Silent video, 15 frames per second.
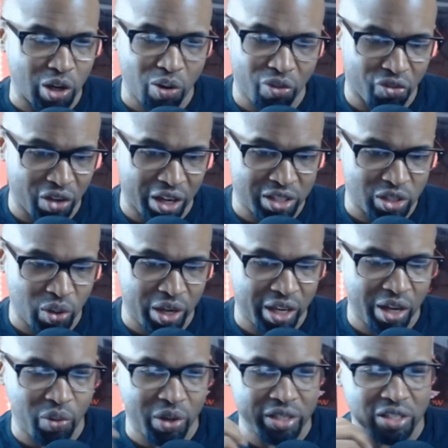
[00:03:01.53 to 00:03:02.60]
fan, so I
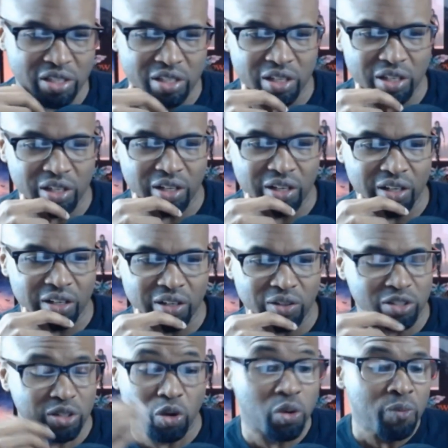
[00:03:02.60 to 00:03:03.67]
can't wait to see uh,
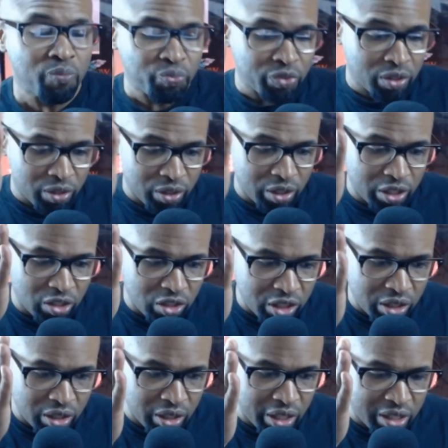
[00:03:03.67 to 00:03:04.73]
her. So
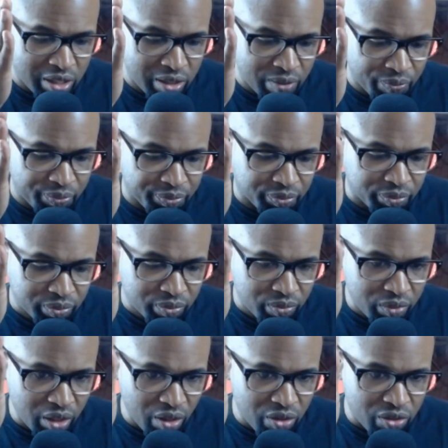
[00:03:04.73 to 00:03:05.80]
it's
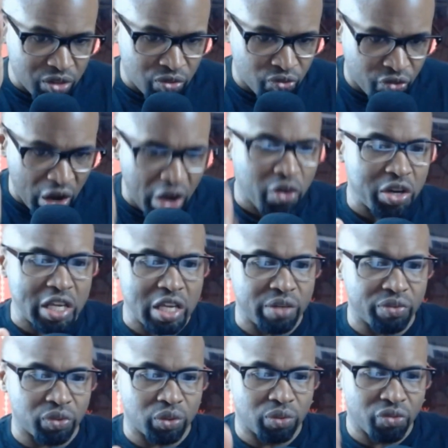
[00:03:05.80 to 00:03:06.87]
it's very
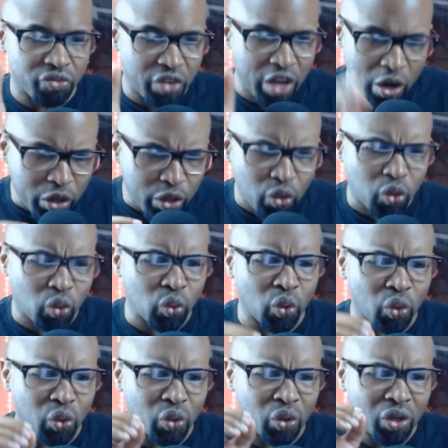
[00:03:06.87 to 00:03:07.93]
evil, very
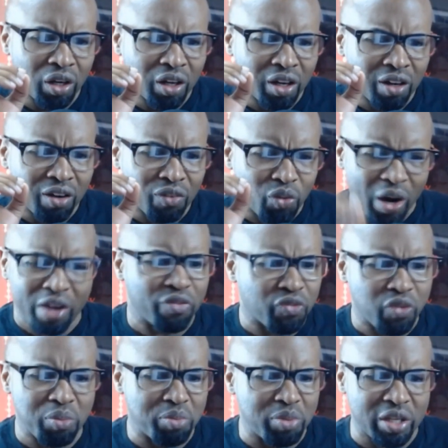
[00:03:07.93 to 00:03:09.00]
cruel. Right
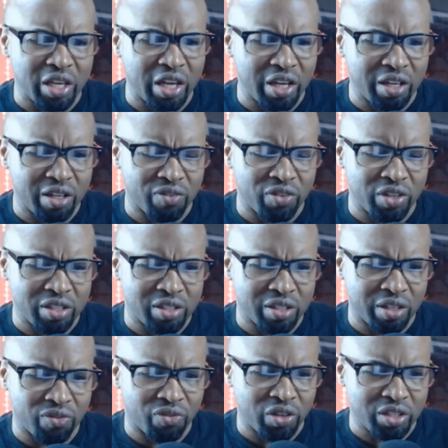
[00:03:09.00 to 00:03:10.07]
from the beginning, it is.
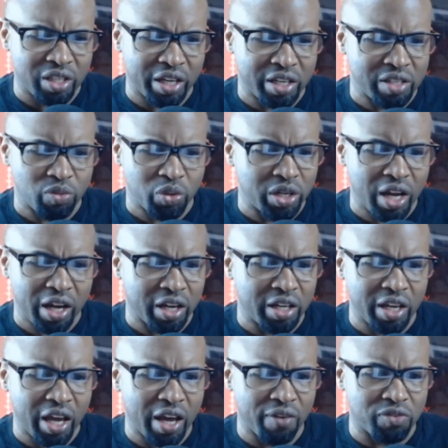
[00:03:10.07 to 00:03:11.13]
It feels like we're not
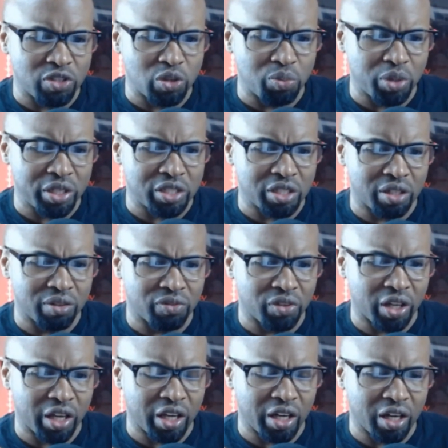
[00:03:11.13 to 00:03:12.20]
gonna have too much of
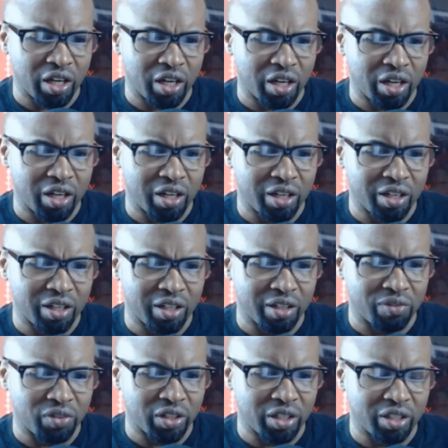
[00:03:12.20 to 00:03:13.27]
a uh,
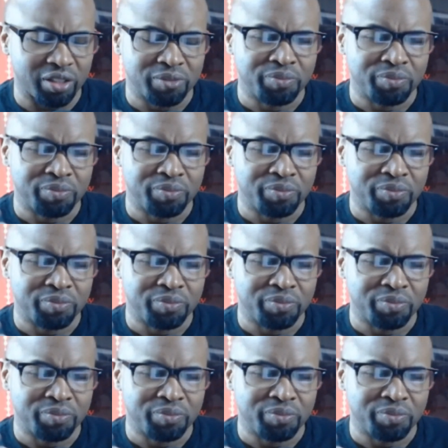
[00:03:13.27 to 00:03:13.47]
of a.